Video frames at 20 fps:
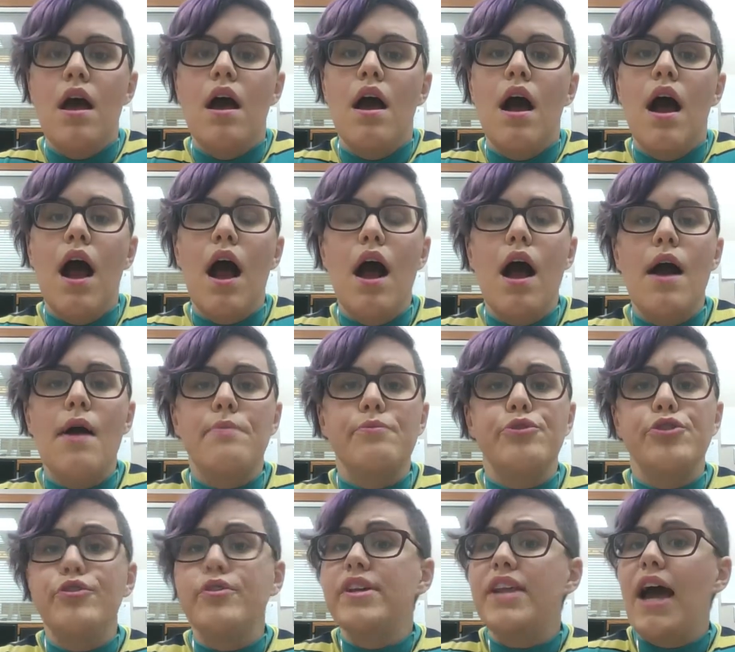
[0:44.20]

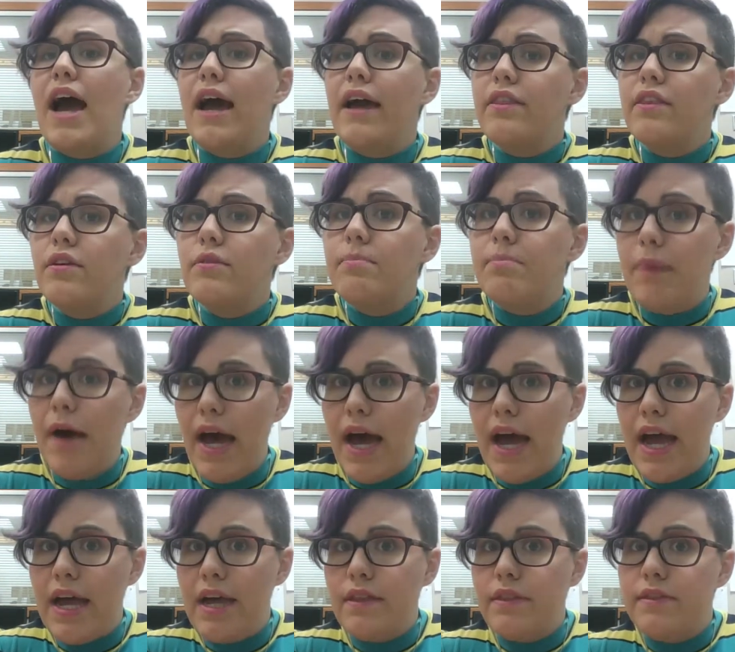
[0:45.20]
You can either
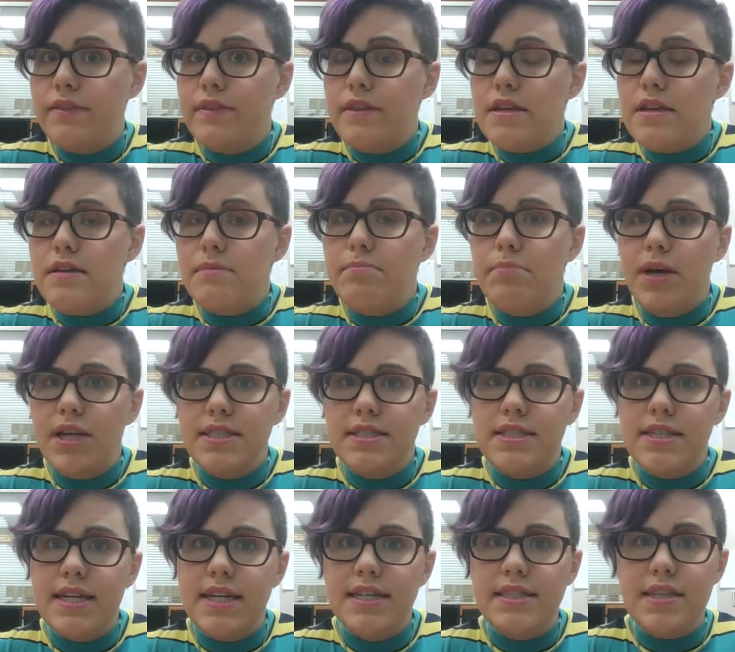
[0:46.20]
buy the bus
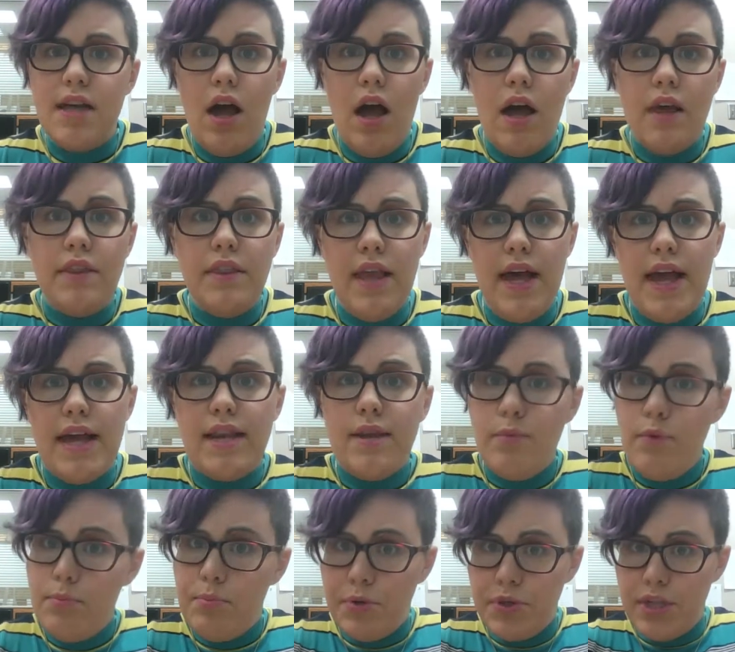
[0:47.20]
tickets online, and
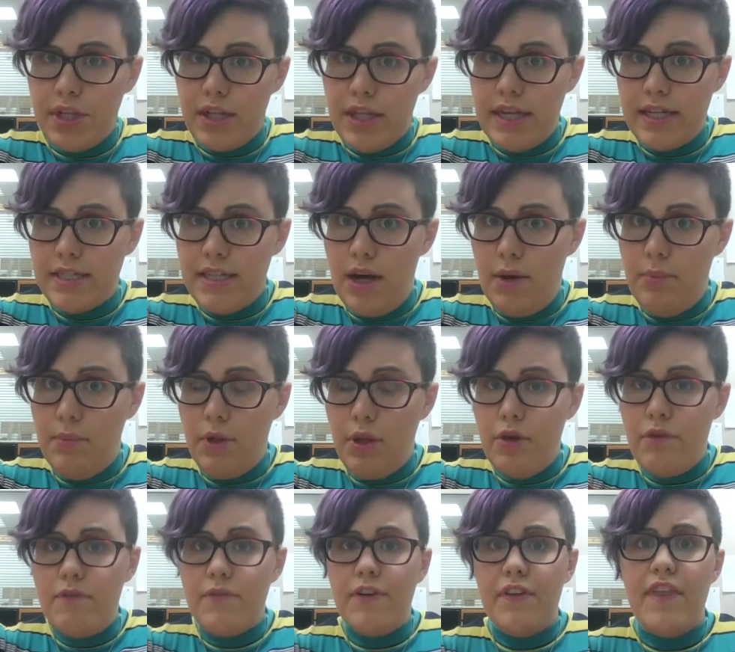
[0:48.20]
we'll put the link down
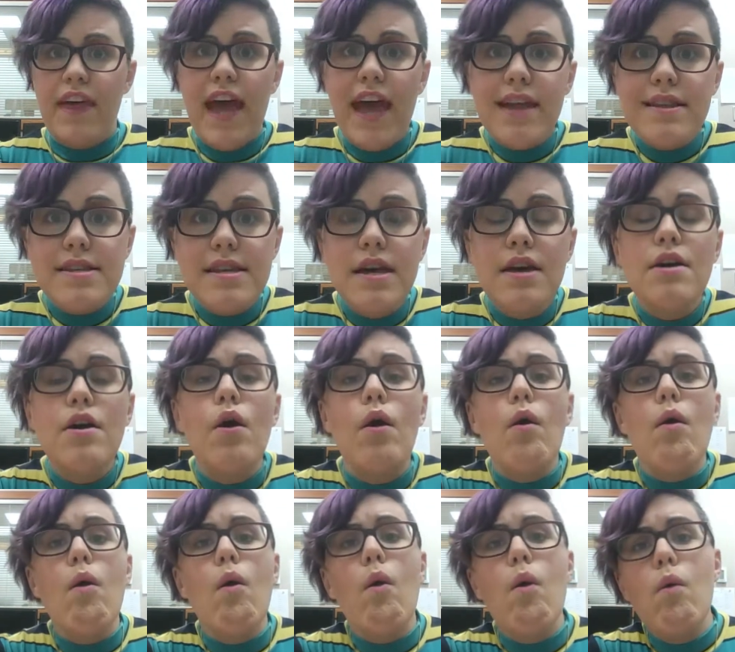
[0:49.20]
below for that,
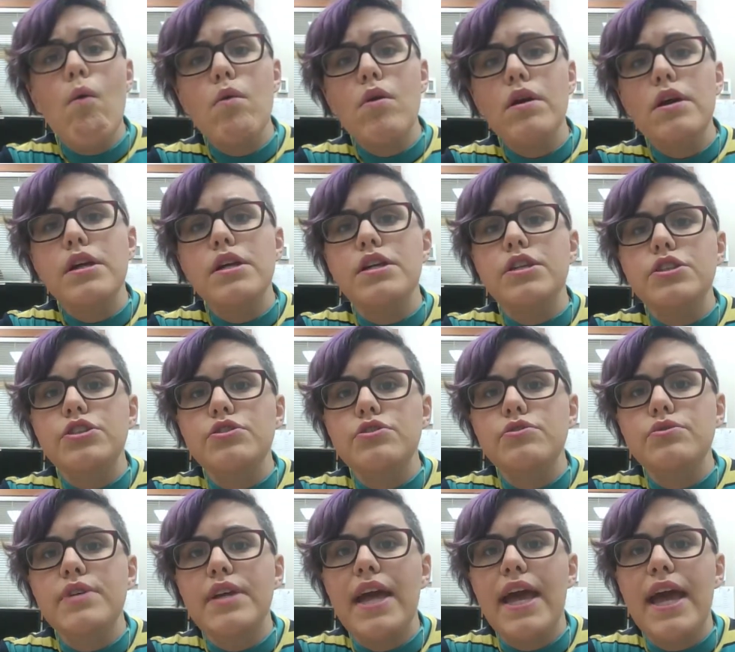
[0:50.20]
or
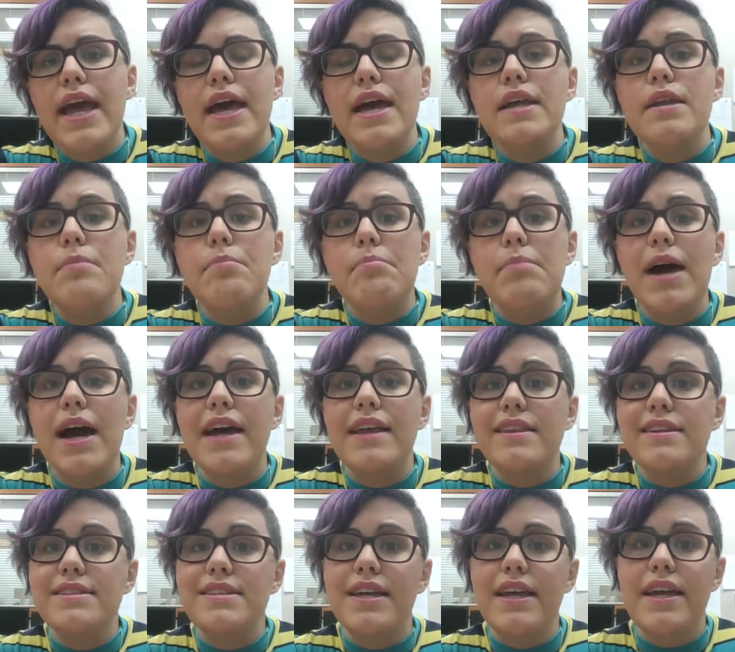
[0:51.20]
you can buy
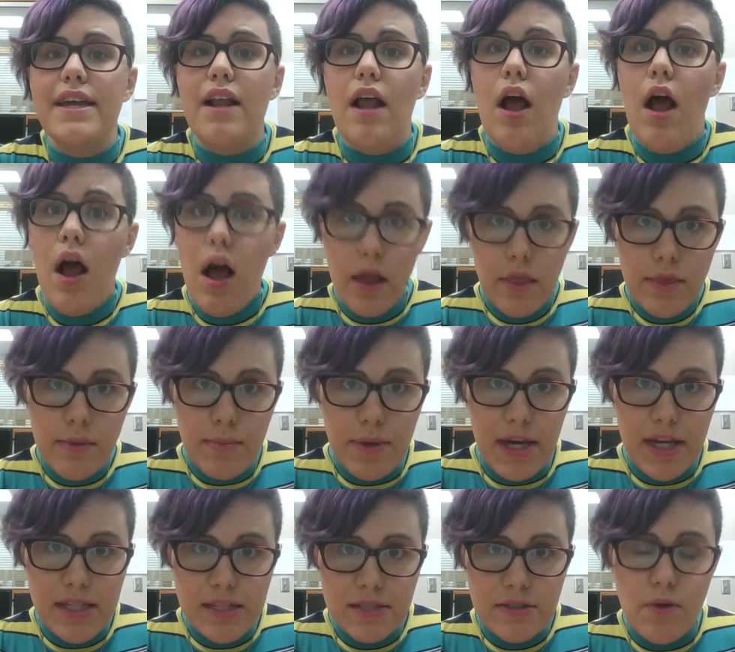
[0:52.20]
the ticket on the
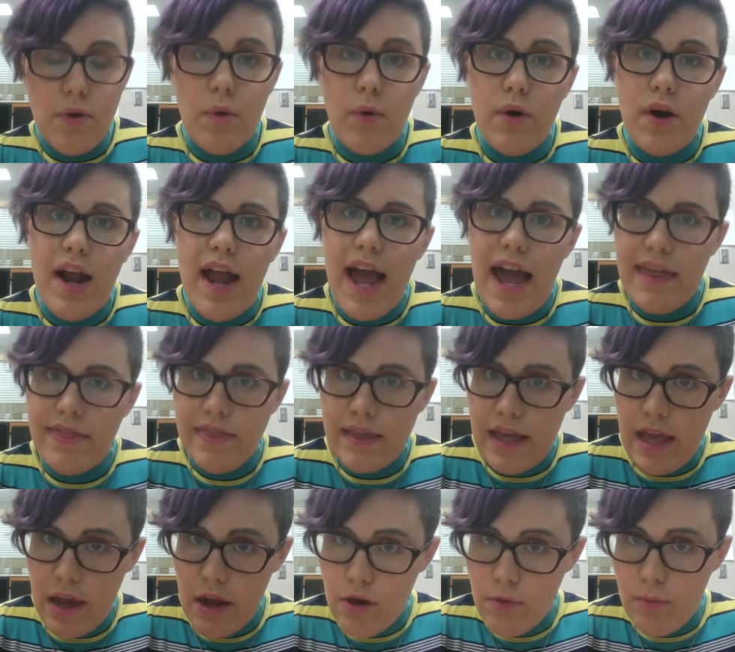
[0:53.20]
bus or at
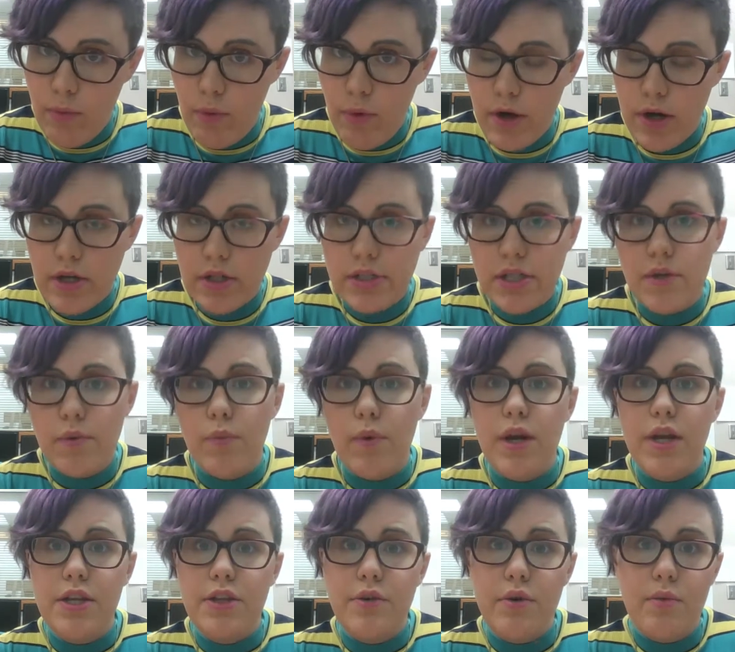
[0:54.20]
the airport
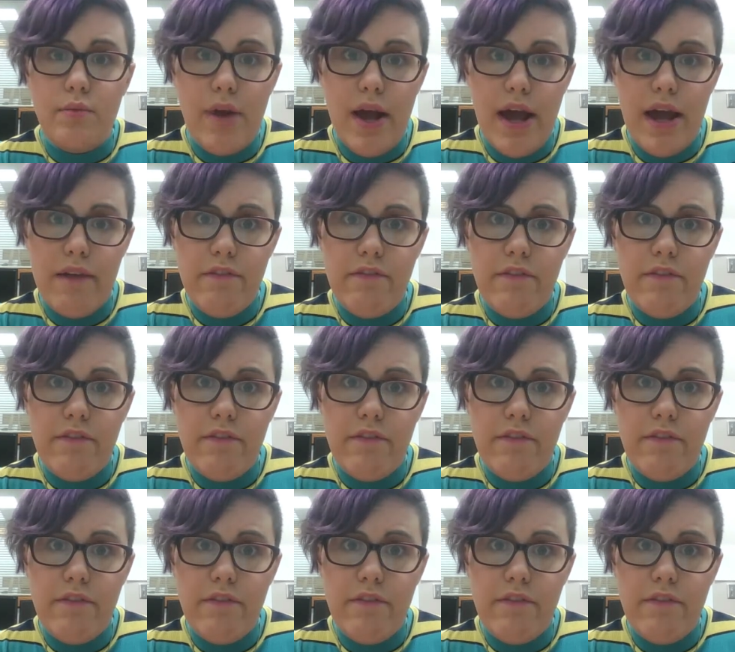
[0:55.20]
when you arrive.